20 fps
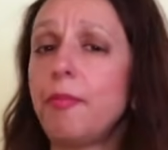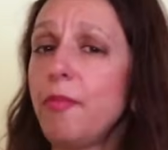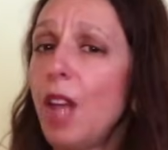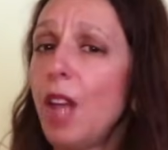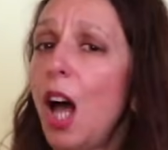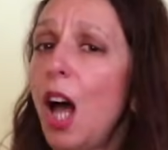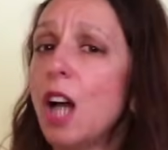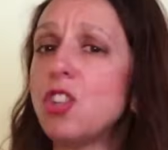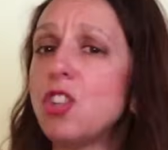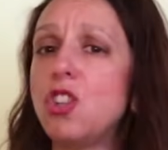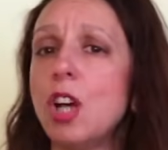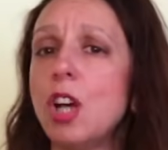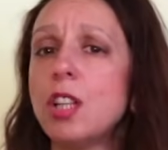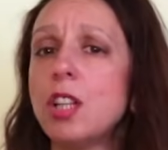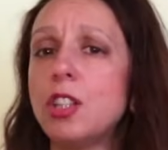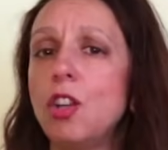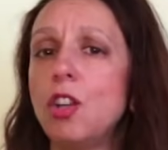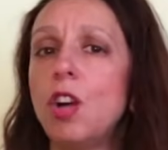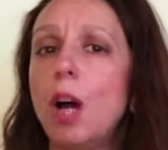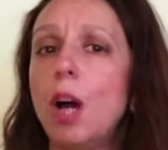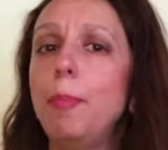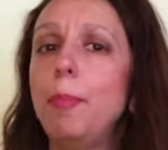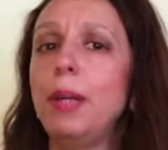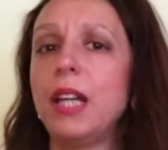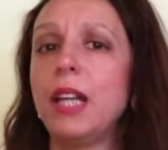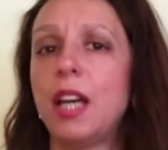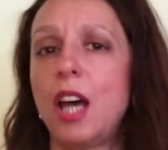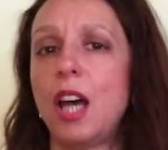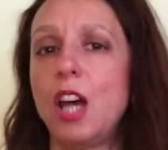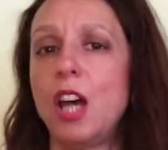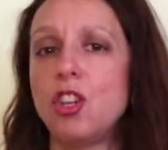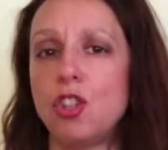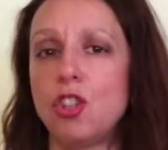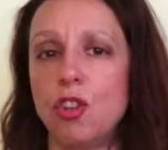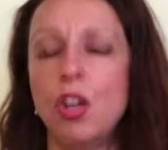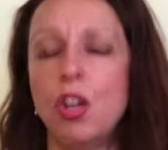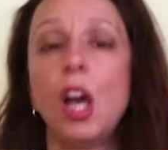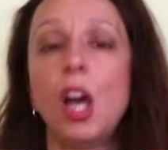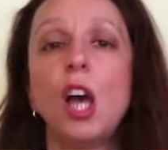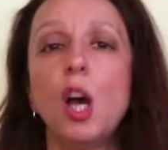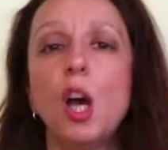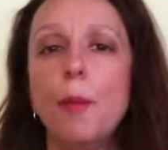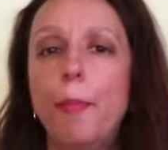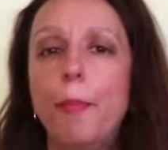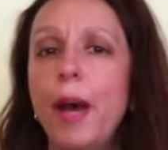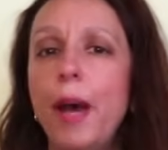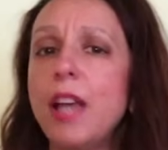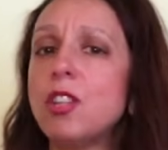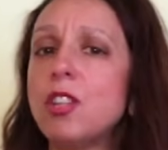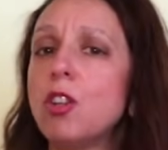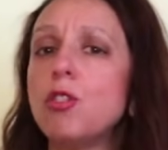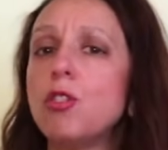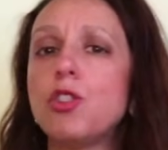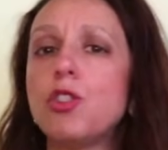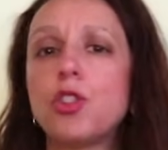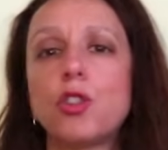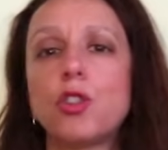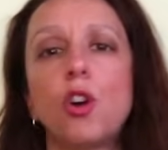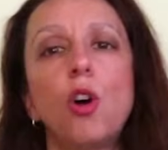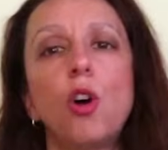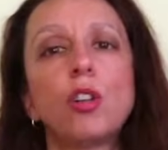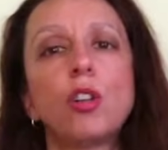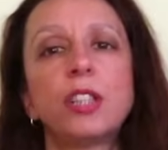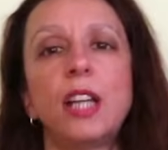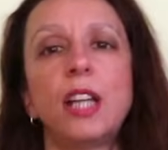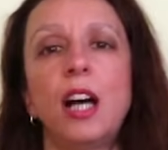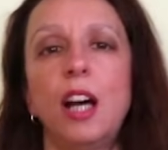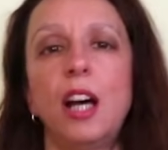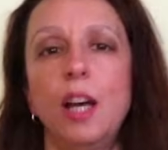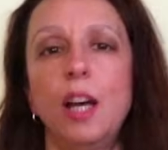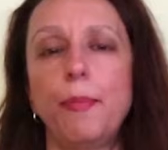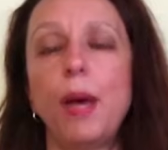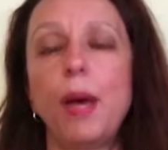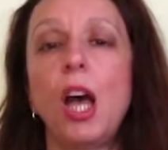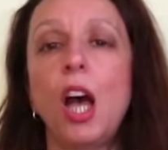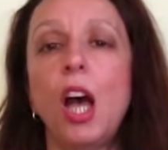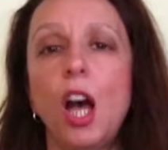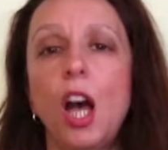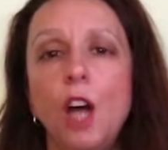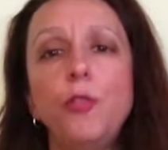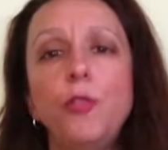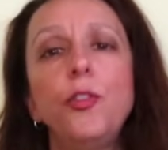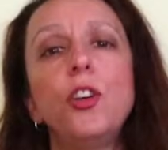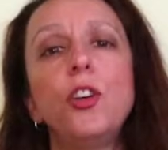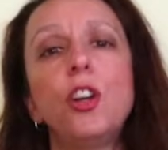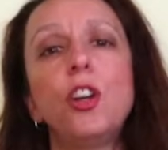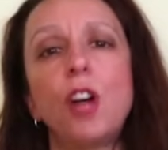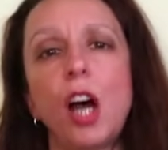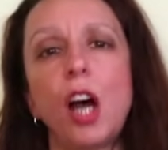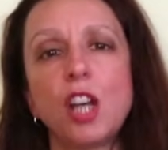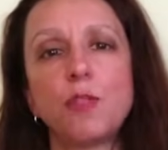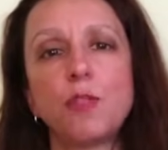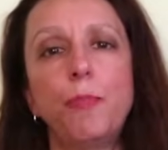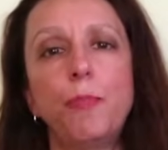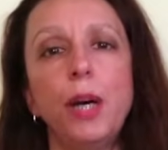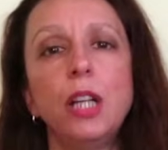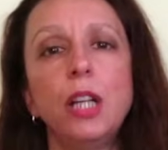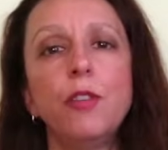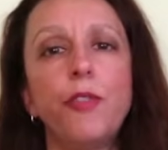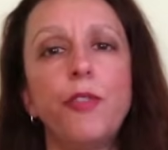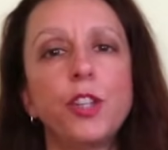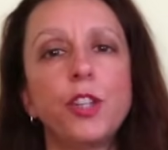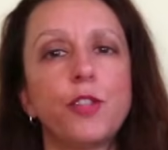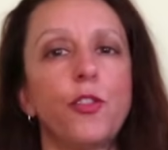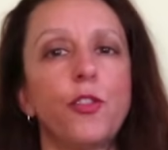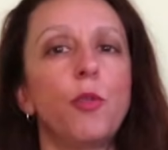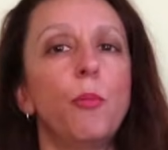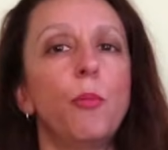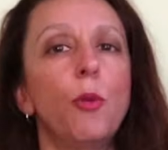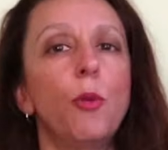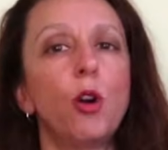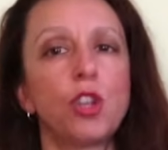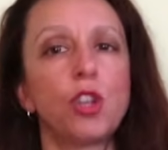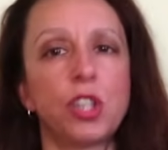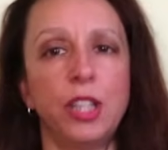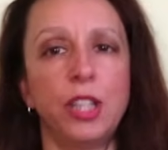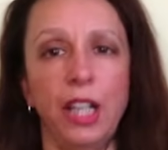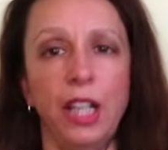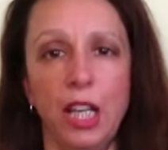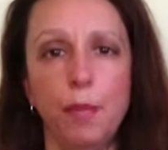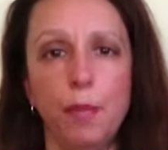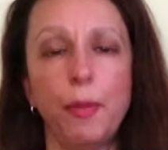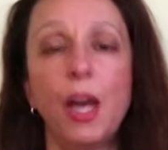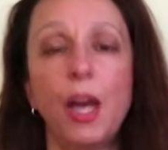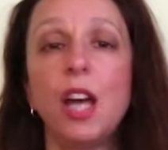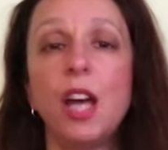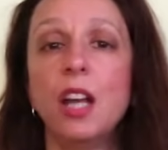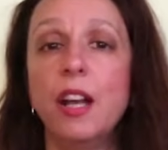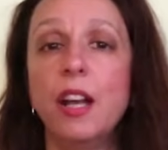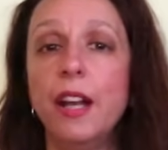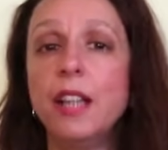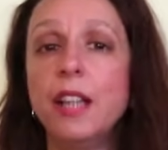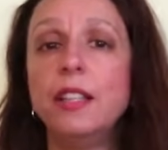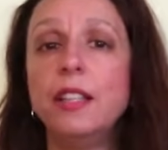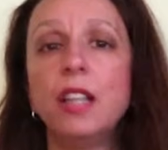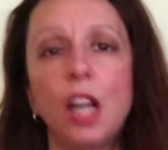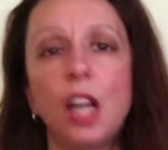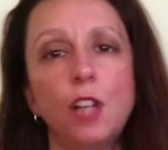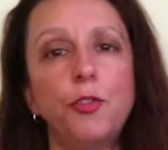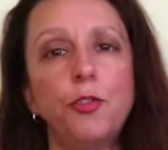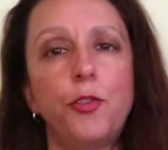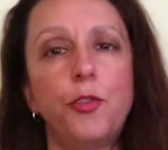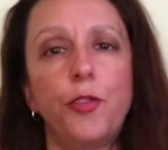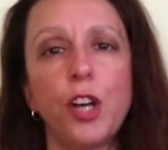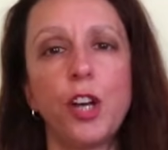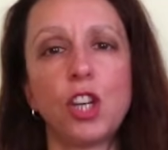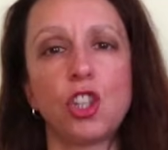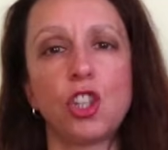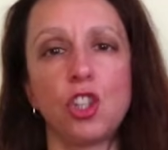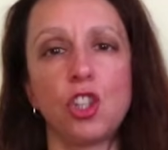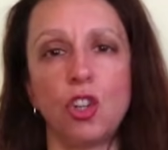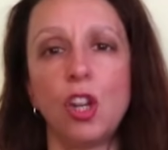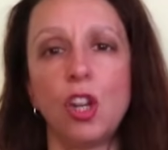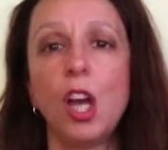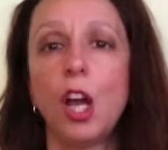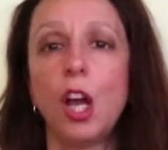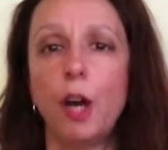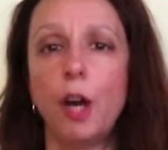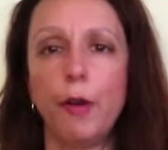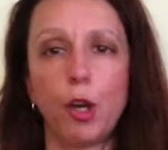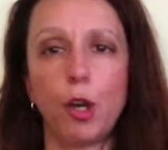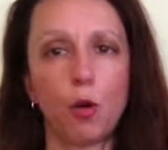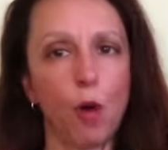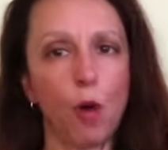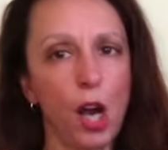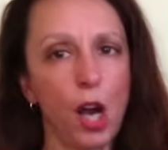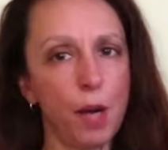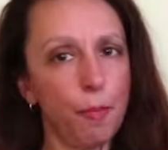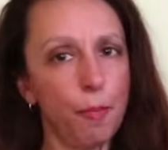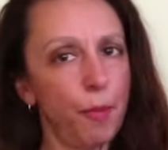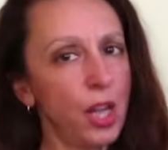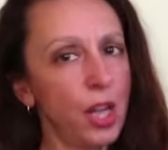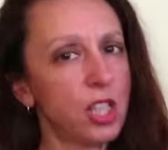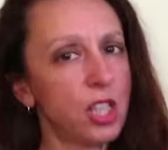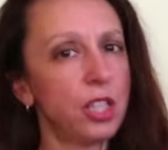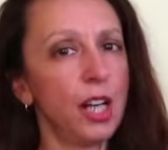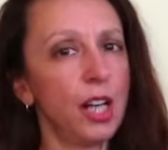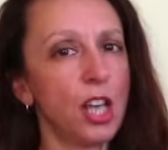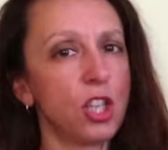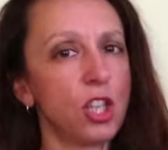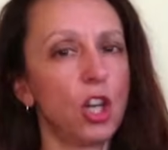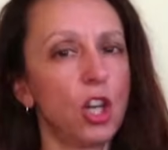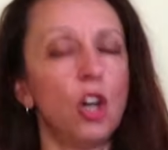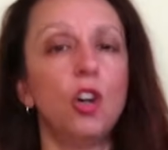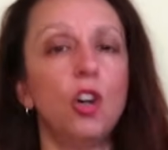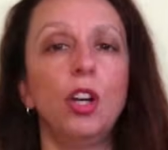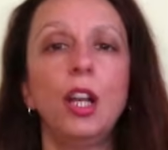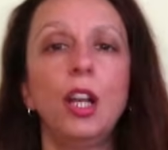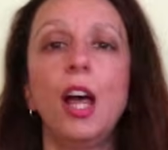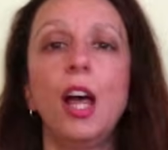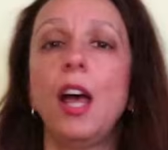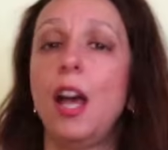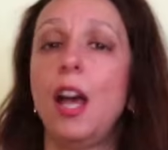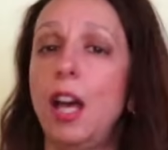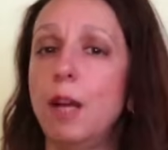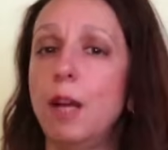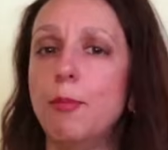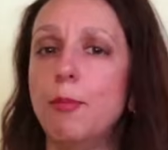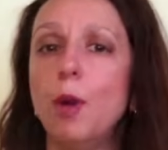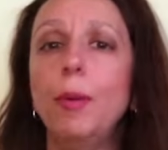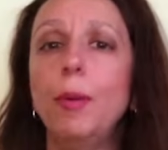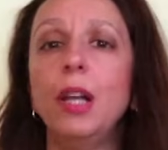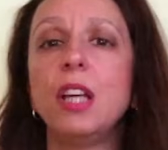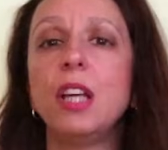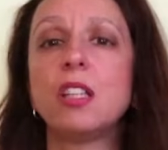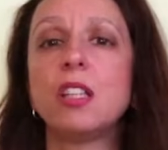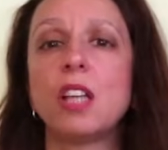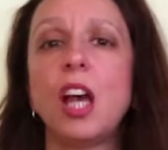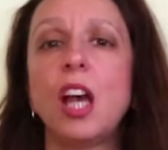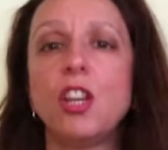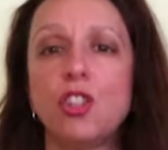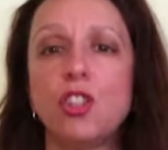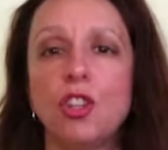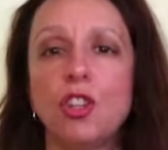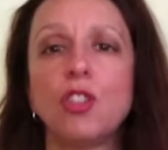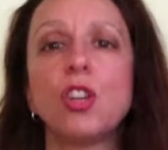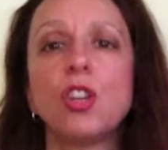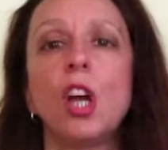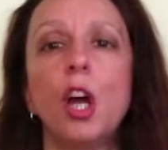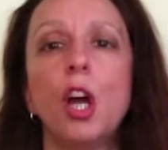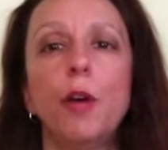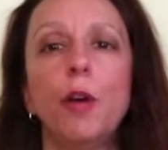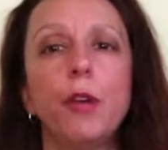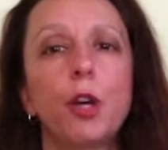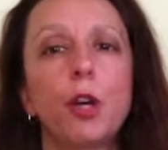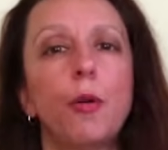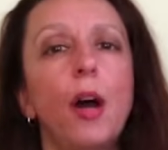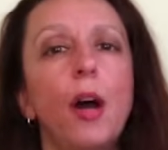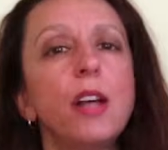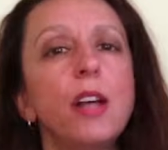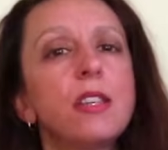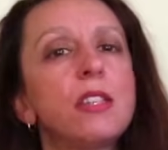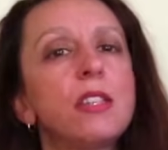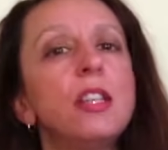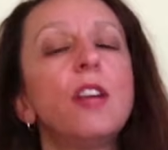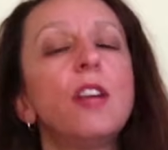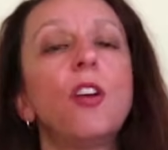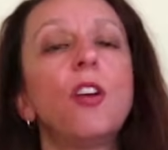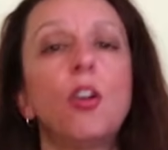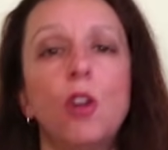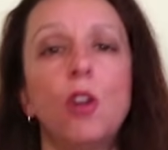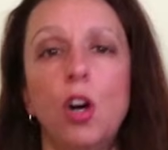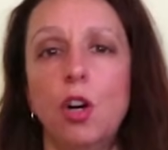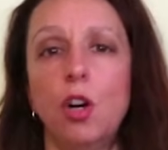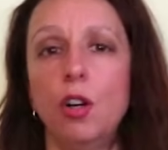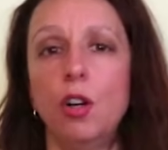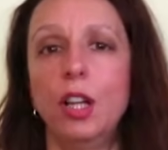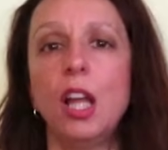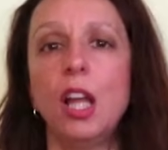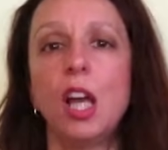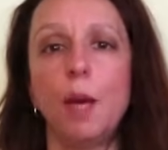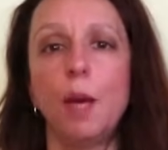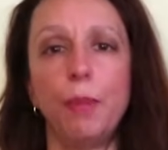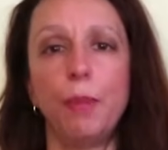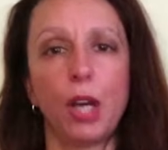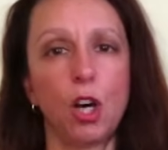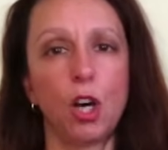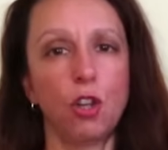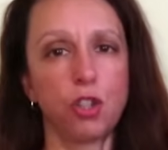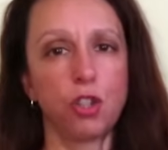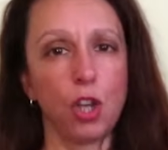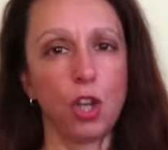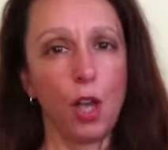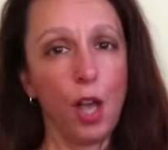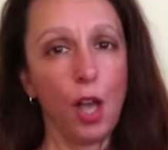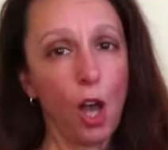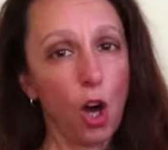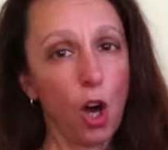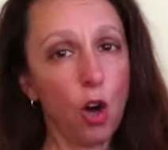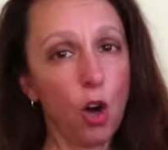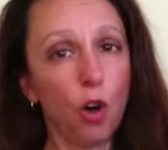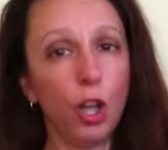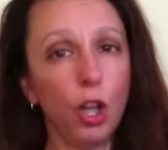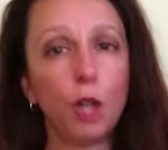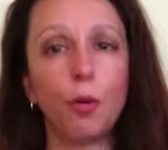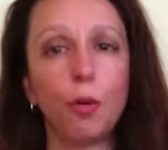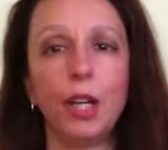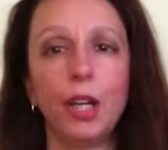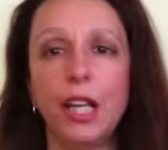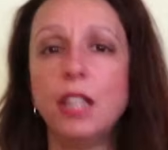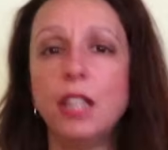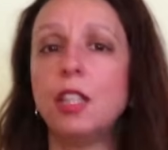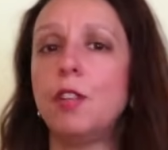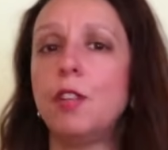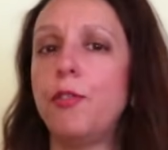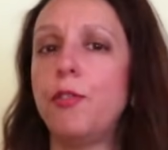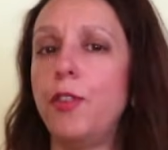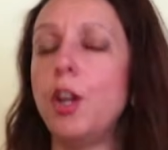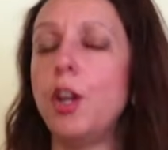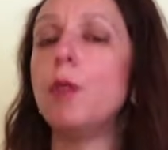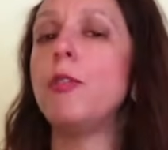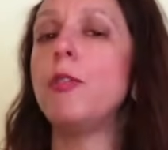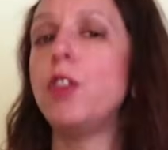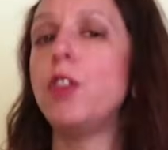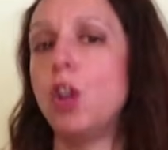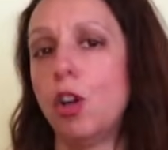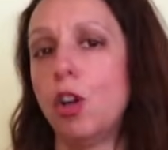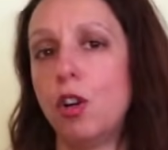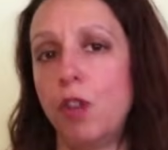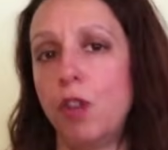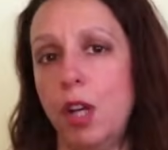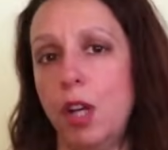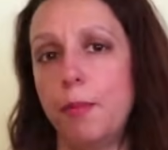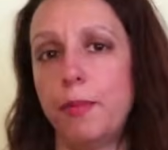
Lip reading: Adjust your application based on stroke type. Effleurage benefits from more sleep, kneading and friction require much less oil, and mobilizations require zero oil because oil will interfere with your grip.